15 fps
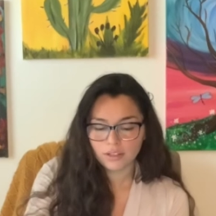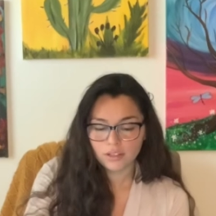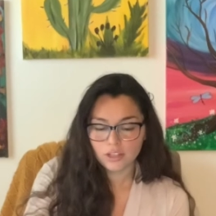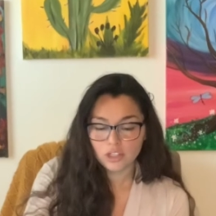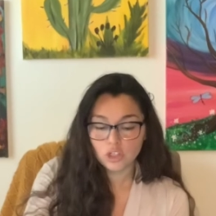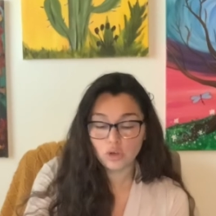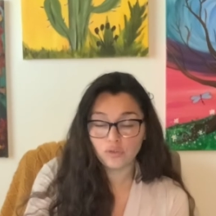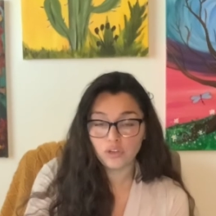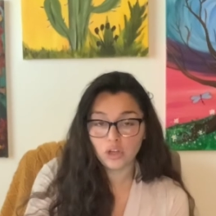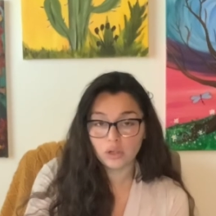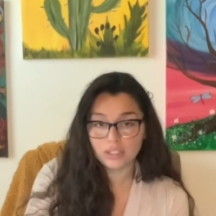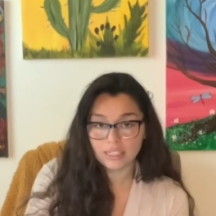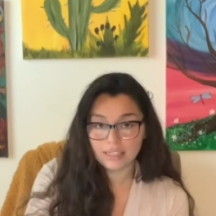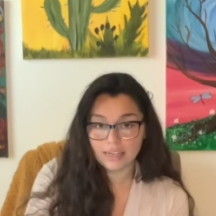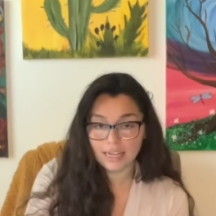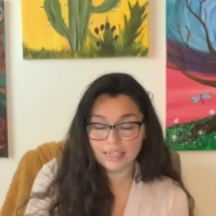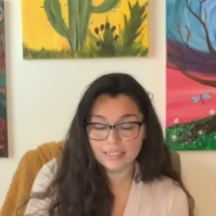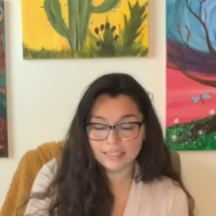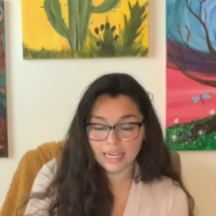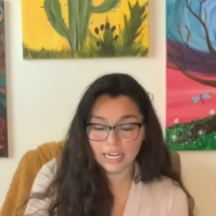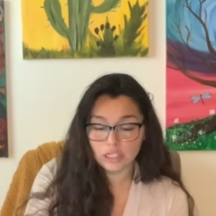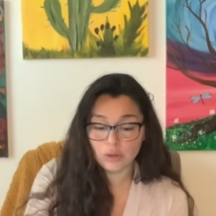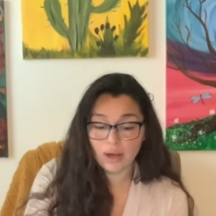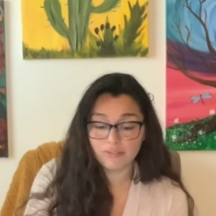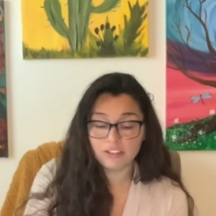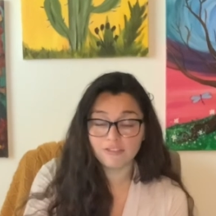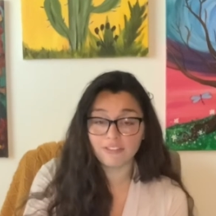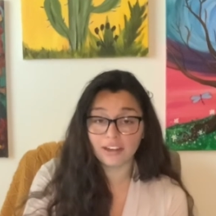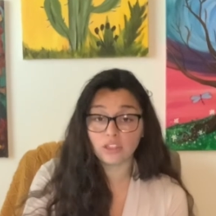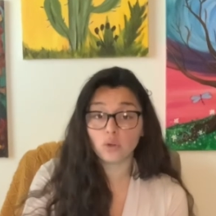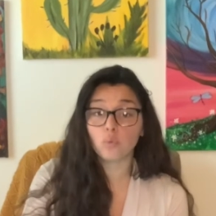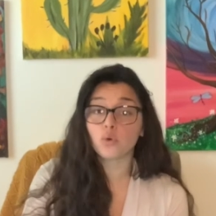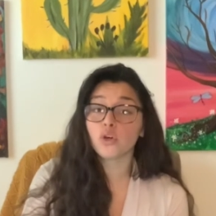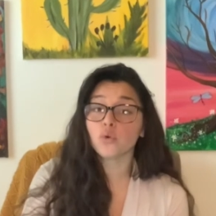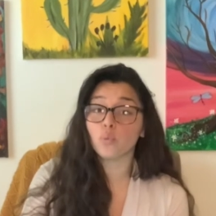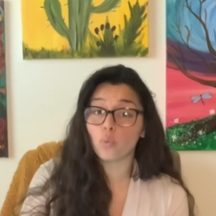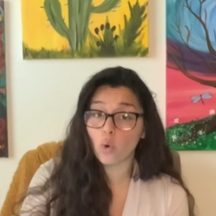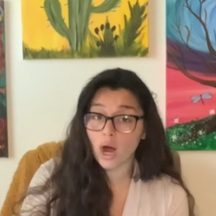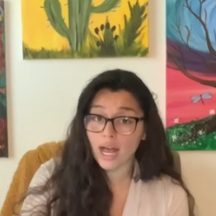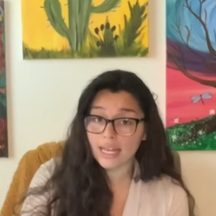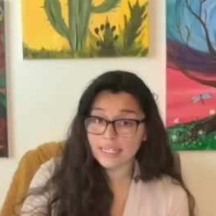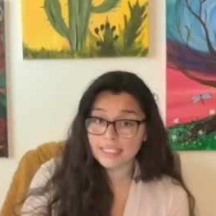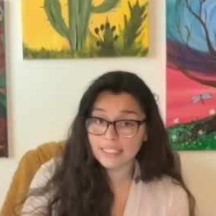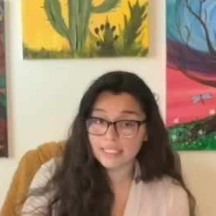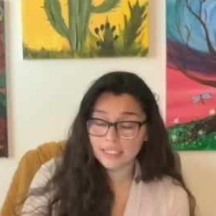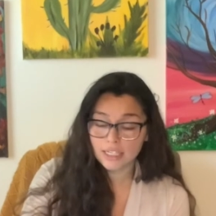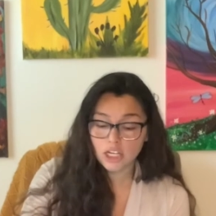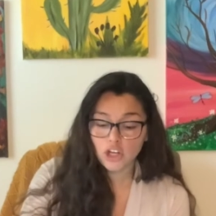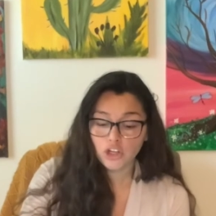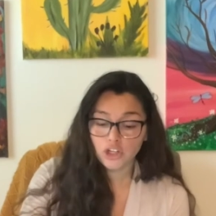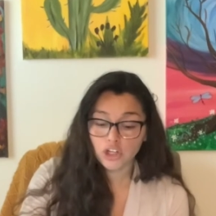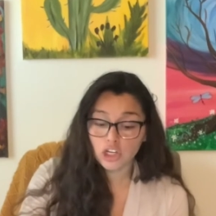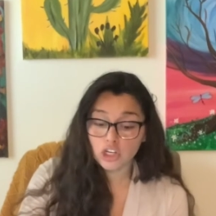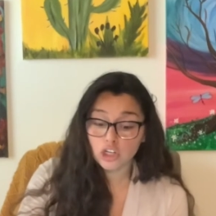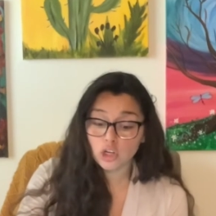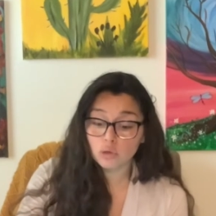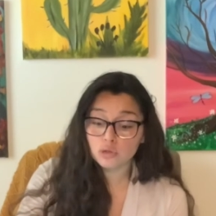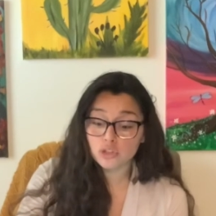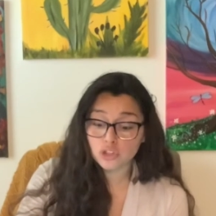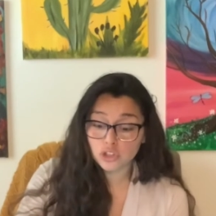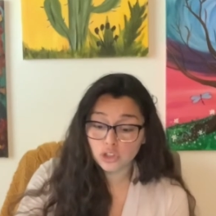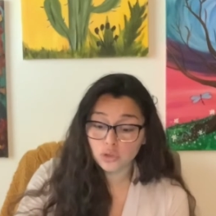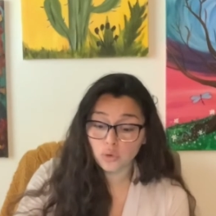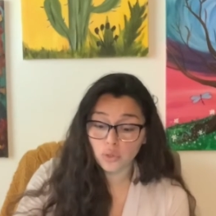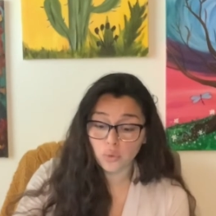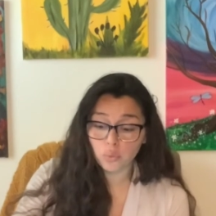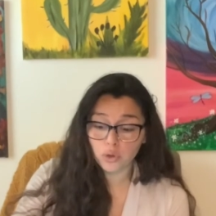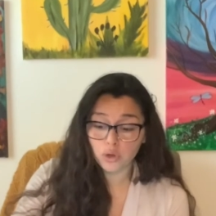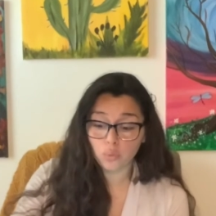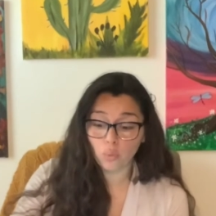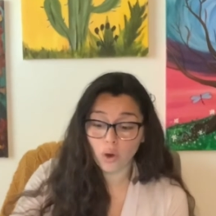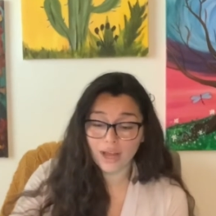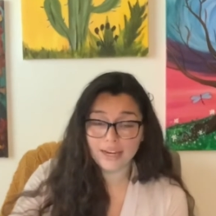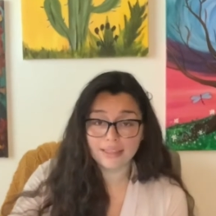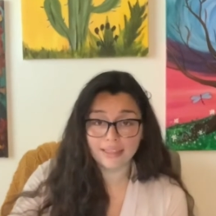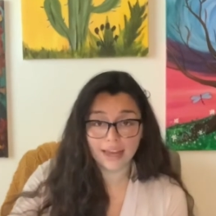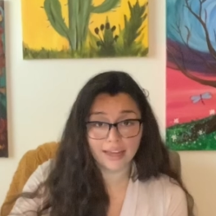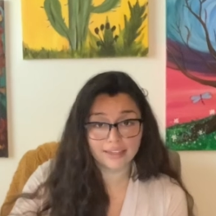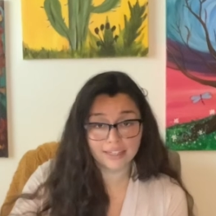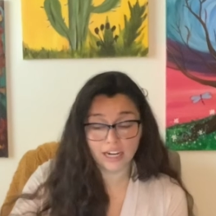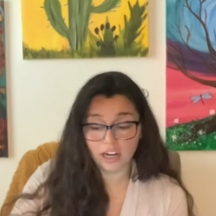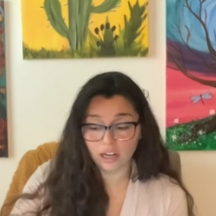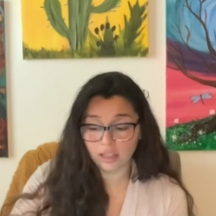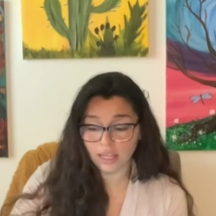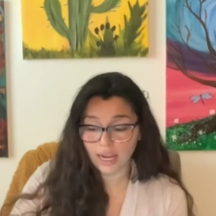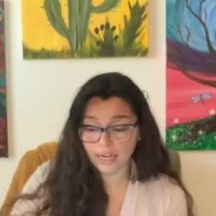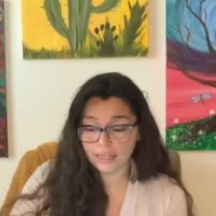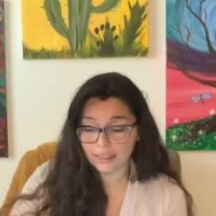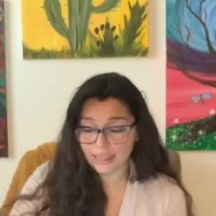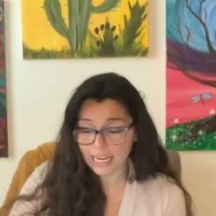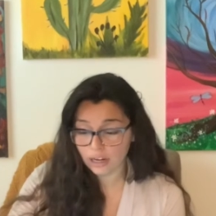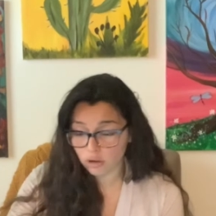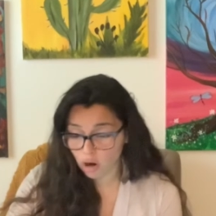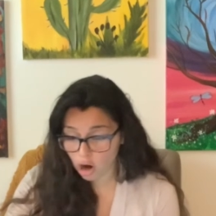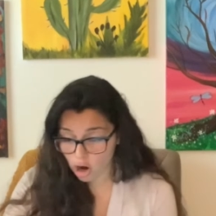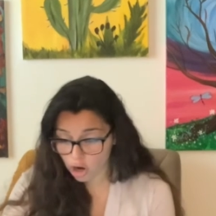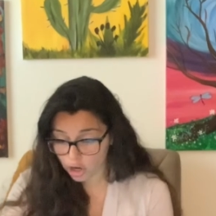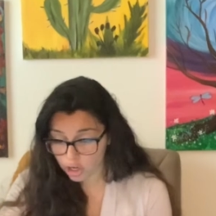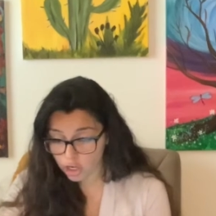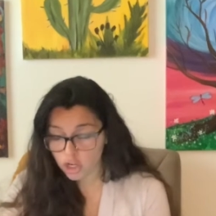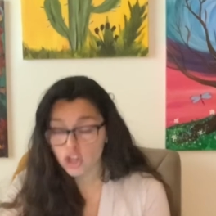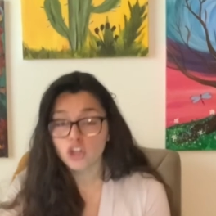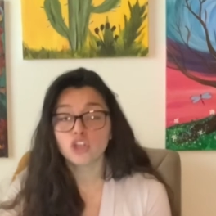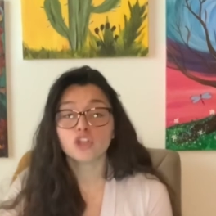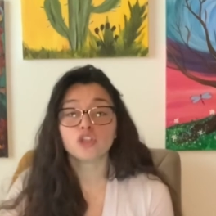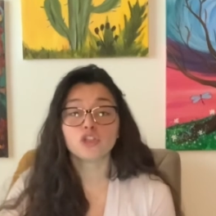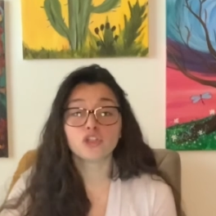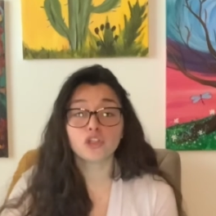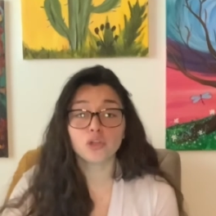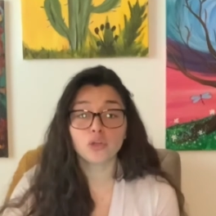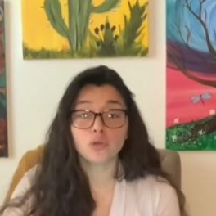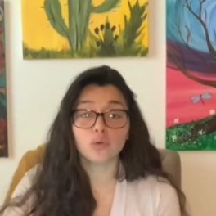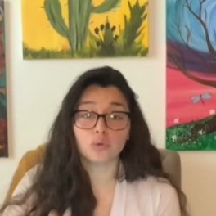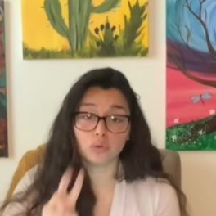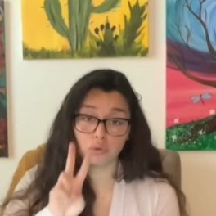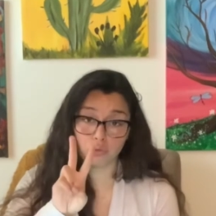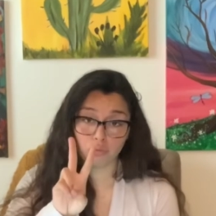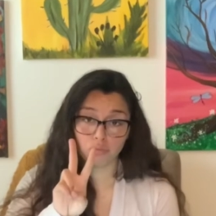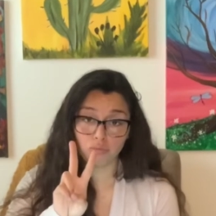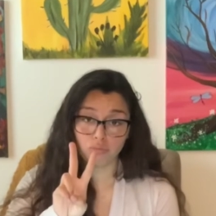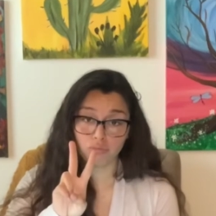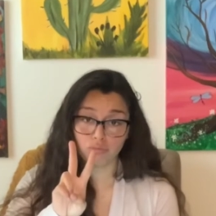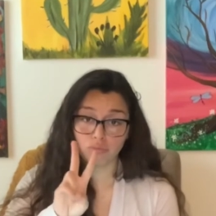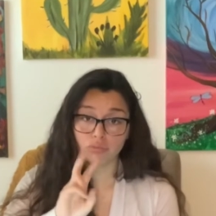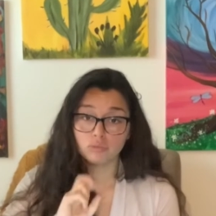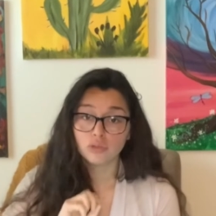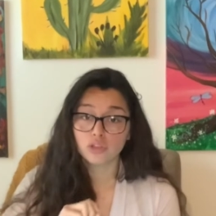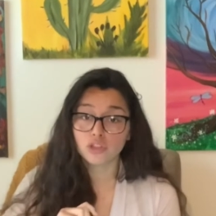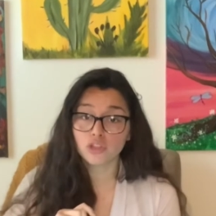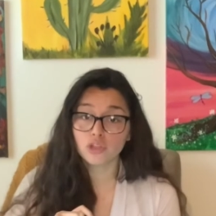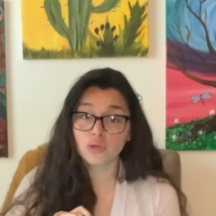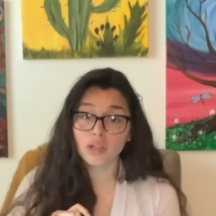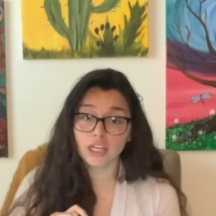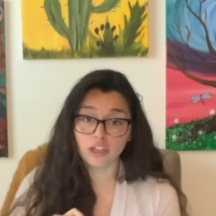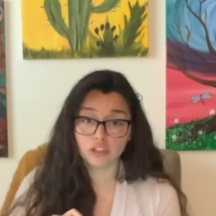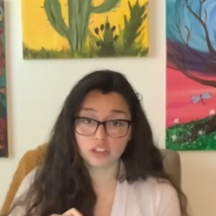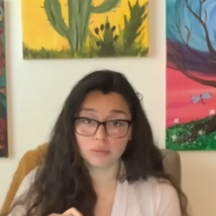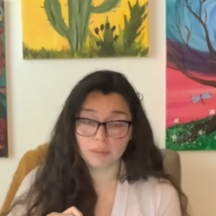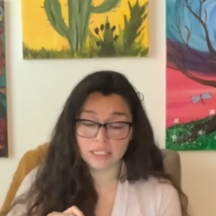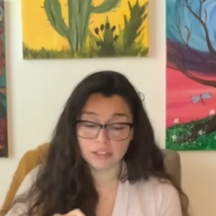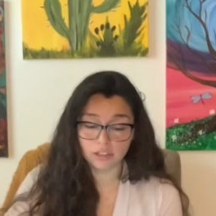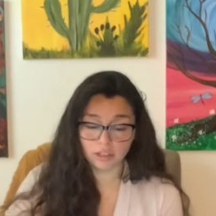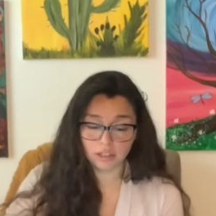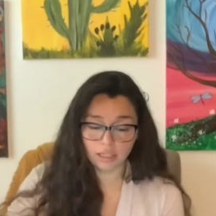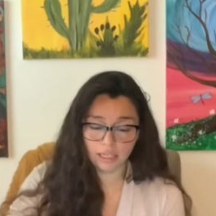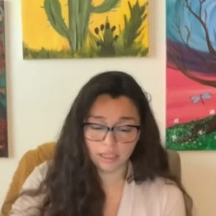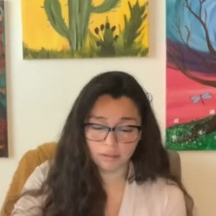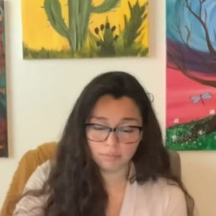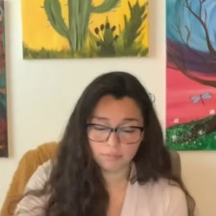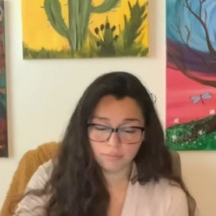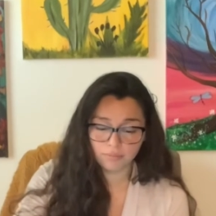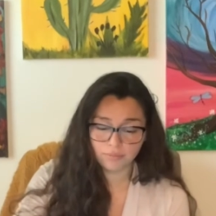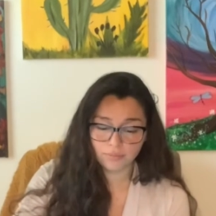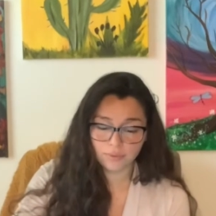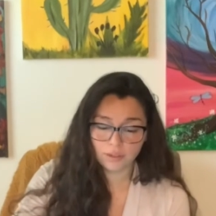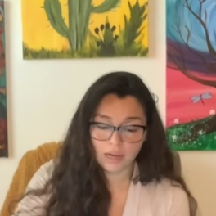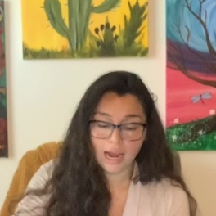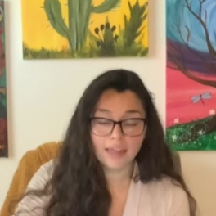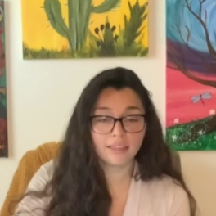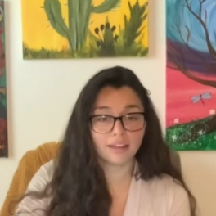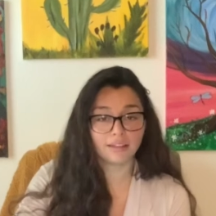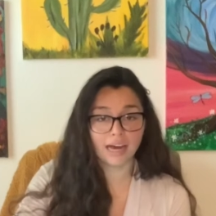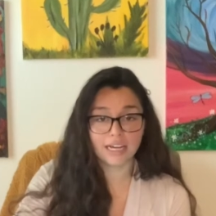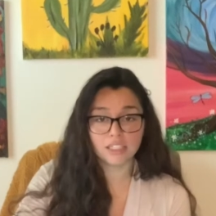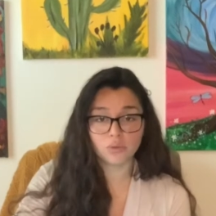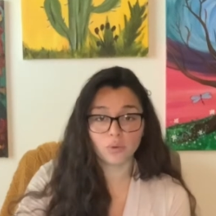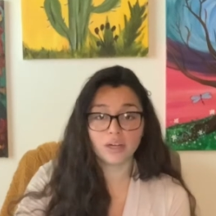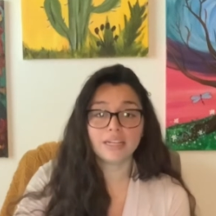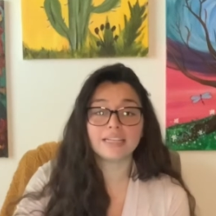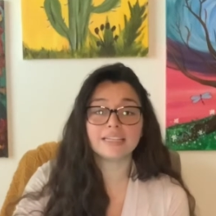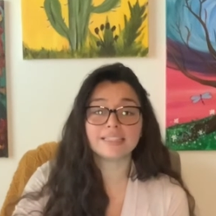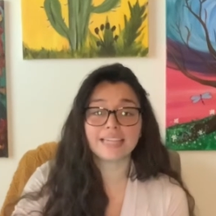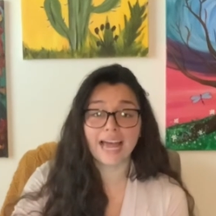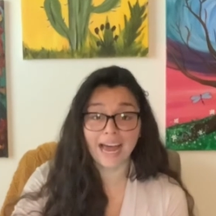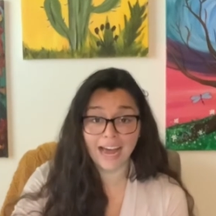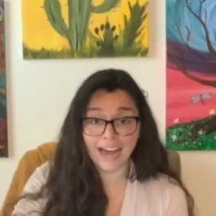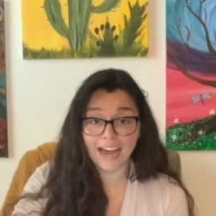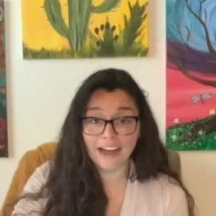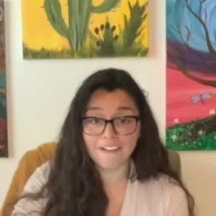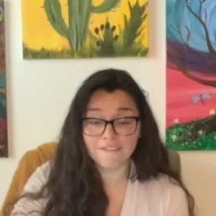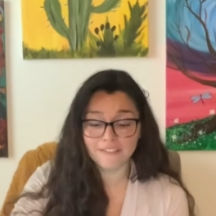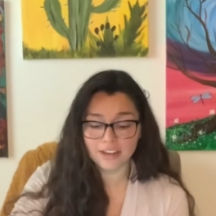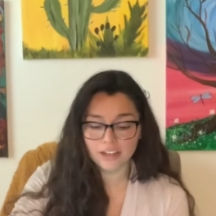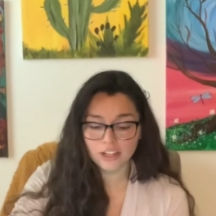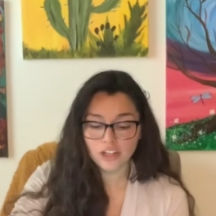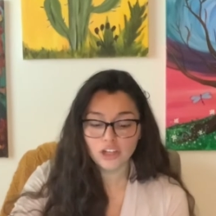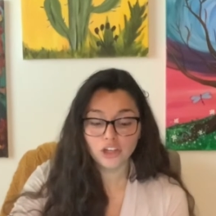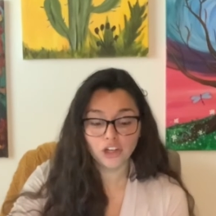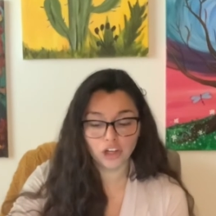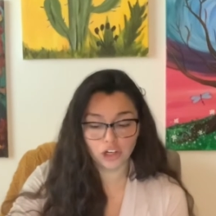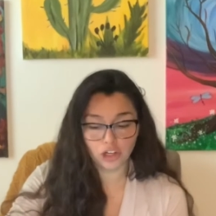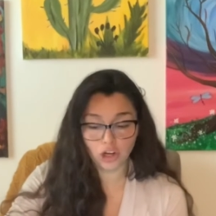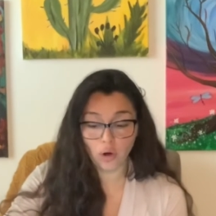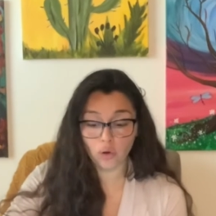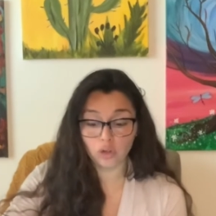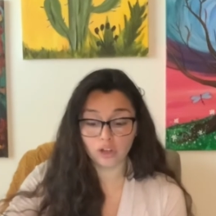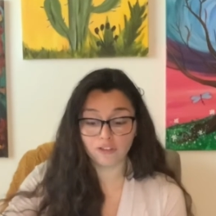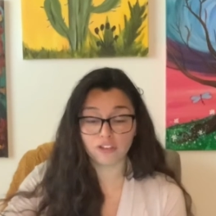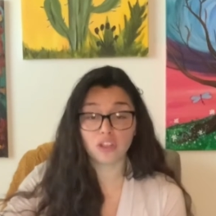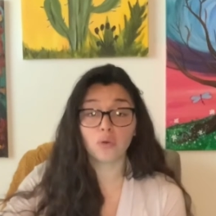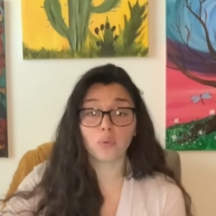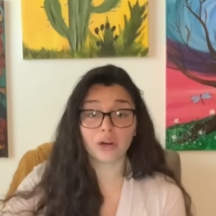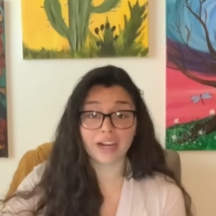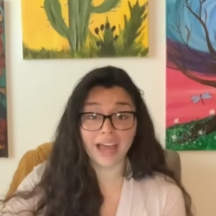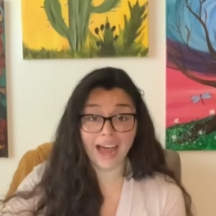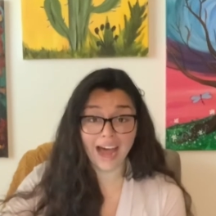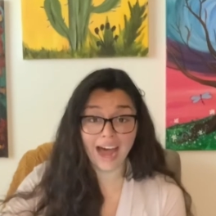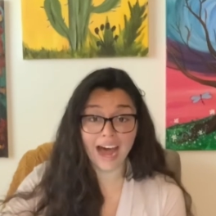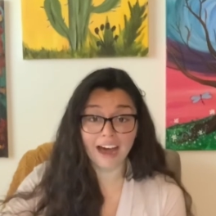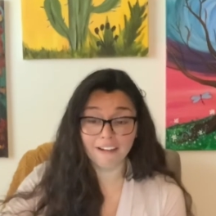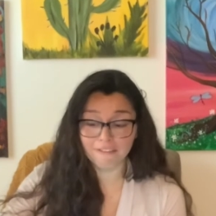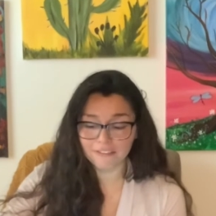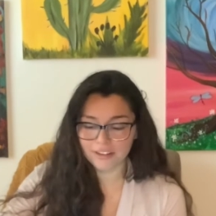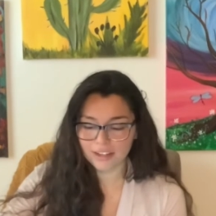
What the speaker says: So if you go to the next line, you have to find the word what. You're going to go circle the word what in that entire line. There are 2 that you should be circling. And the last one is have. You're going to go and look for the word have.